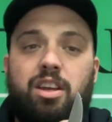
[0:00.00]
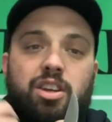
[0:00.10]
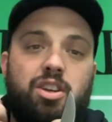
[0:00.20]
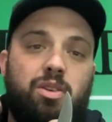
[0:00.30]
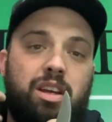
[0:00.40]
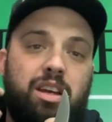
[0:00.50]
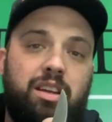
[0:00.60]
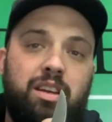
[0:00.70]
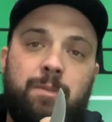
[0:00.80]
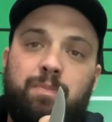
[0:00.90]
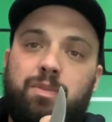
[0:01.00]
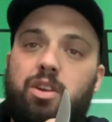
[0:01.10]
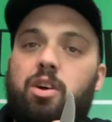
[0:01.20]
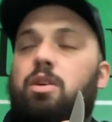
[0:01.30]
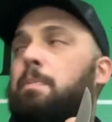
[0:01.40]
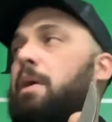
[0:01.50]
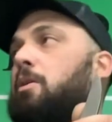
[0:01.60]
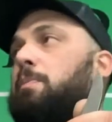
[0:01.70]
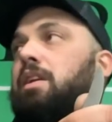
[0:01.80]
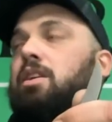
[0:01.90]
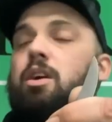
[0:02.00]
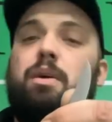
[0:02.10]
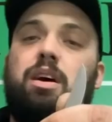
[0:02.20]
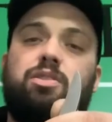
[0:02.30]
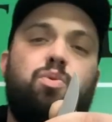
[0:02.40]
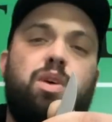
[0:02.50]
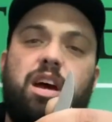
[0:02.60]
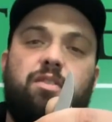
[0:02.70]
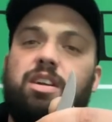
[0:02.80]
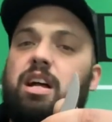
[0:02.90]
You don't need, you know, a power PDR box or whatever.